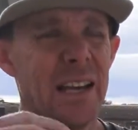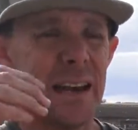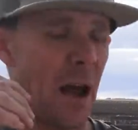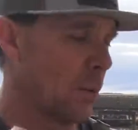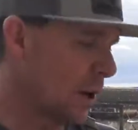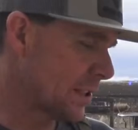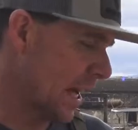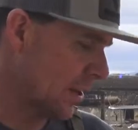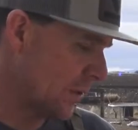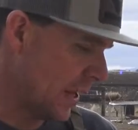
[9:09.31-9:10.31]
Now I will
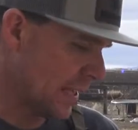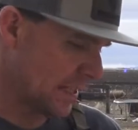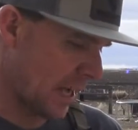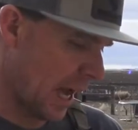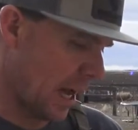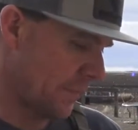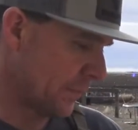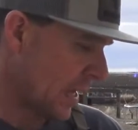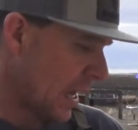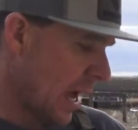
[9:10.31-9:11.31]
tell you this,
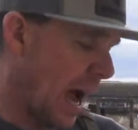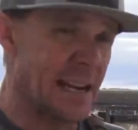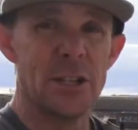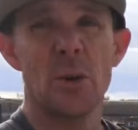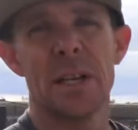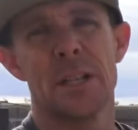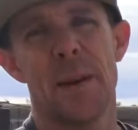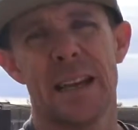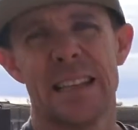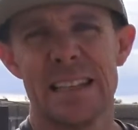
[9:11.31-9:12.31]
I do
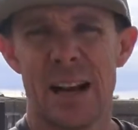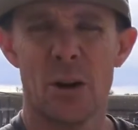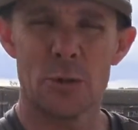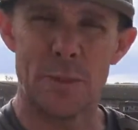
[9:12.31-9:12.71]
expect these arrows,